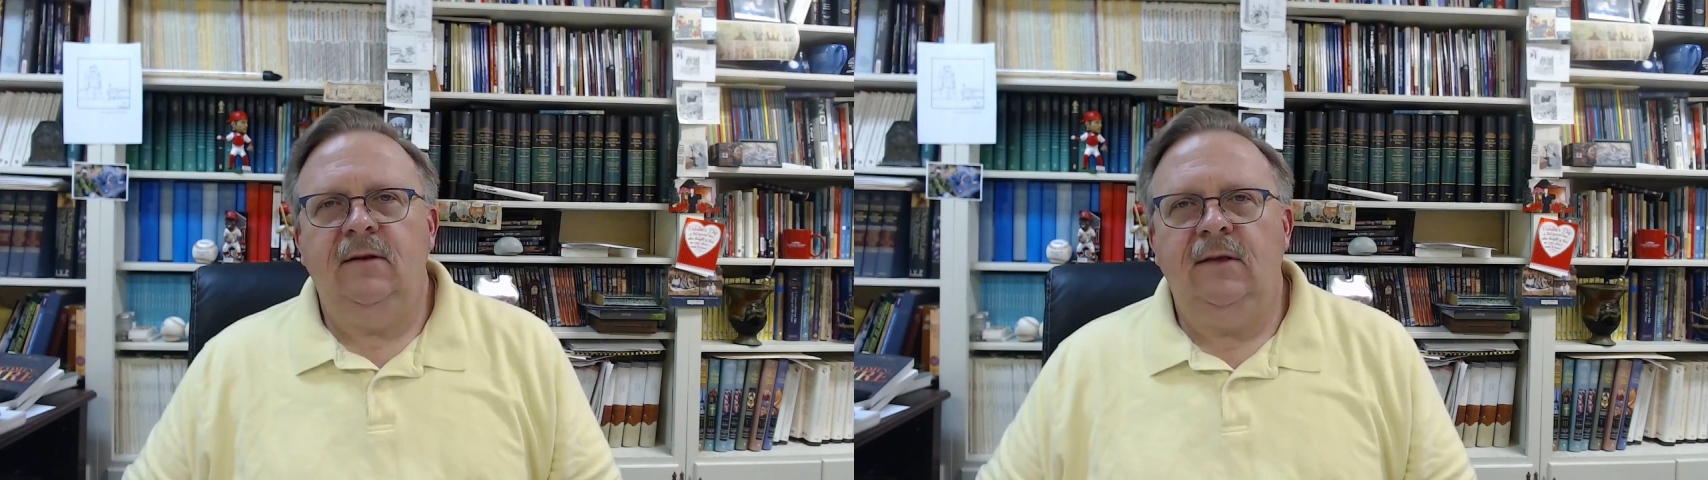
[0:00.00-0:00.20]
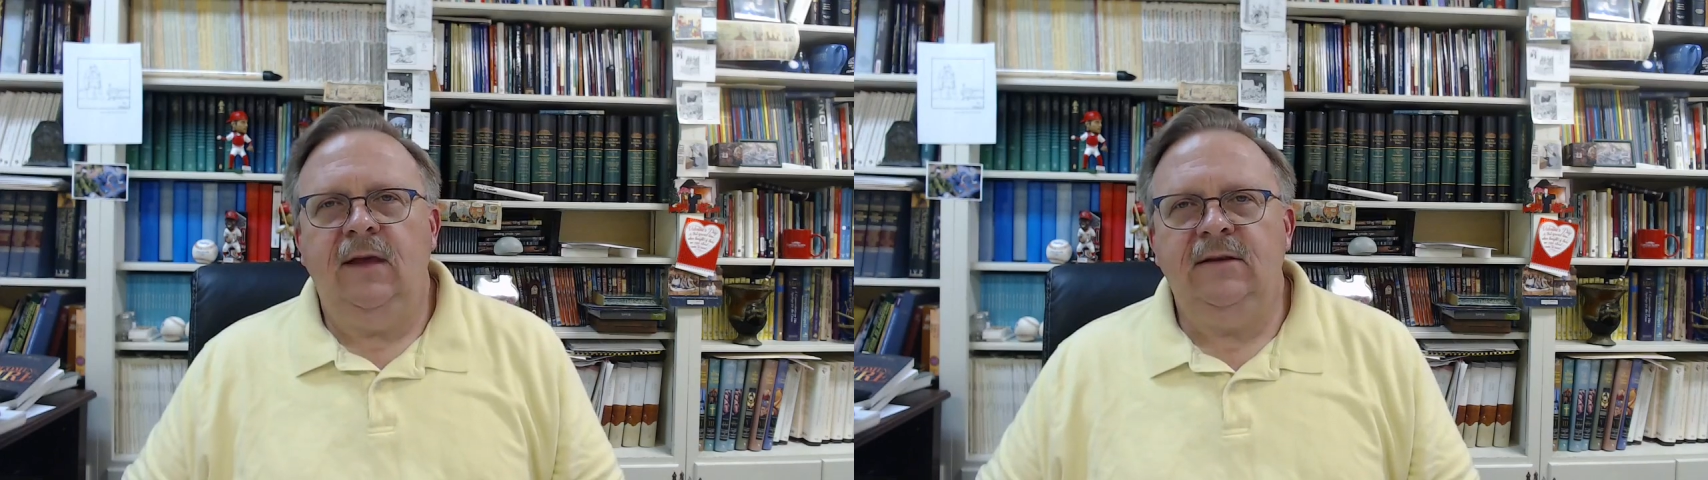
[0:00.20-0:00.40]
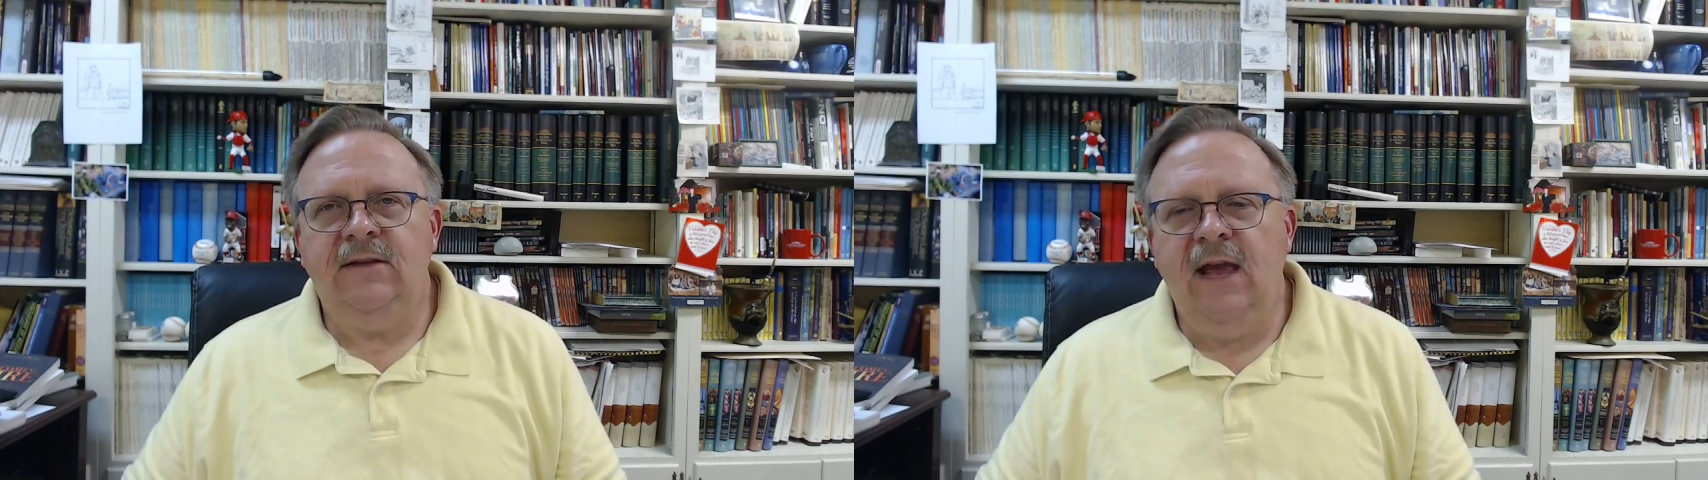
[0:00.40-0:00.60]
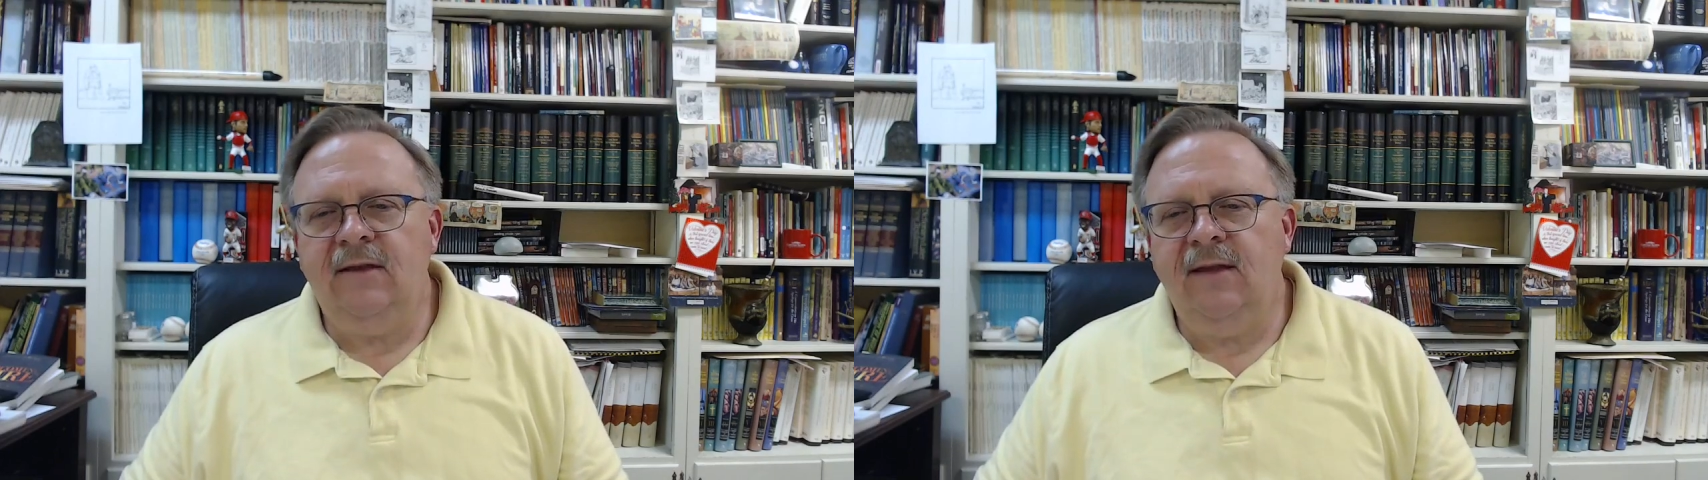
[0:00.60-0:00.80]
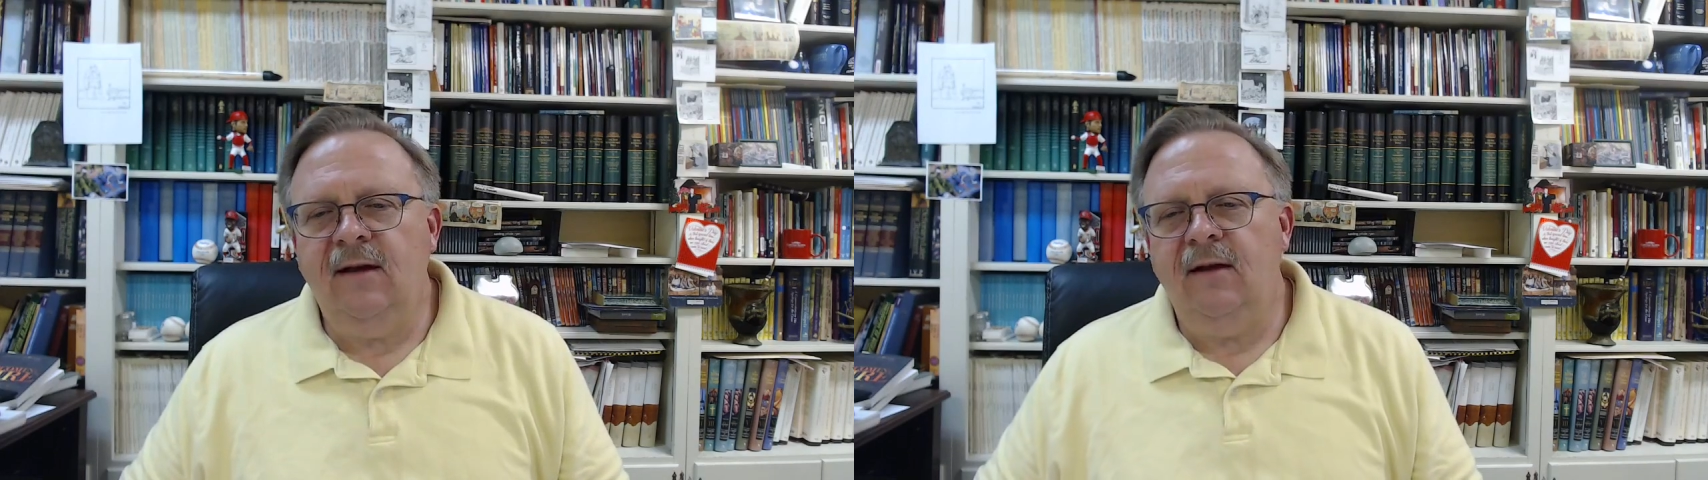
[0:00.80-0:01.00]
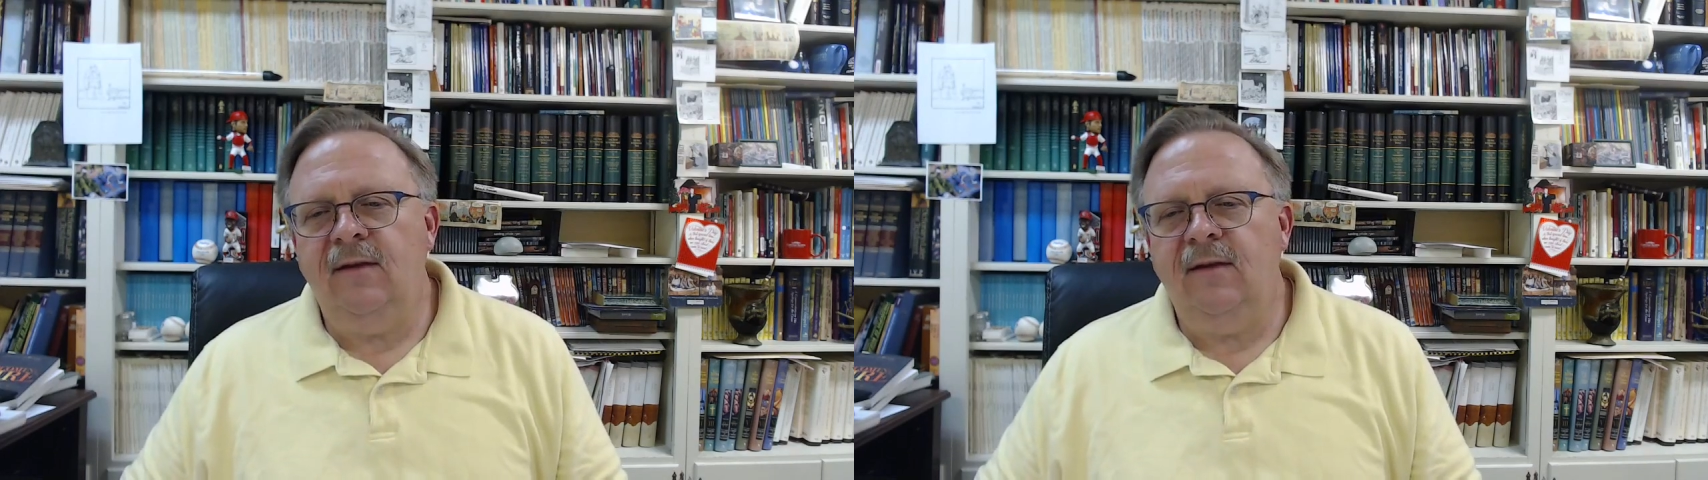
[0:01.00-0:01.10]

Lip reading: They sit there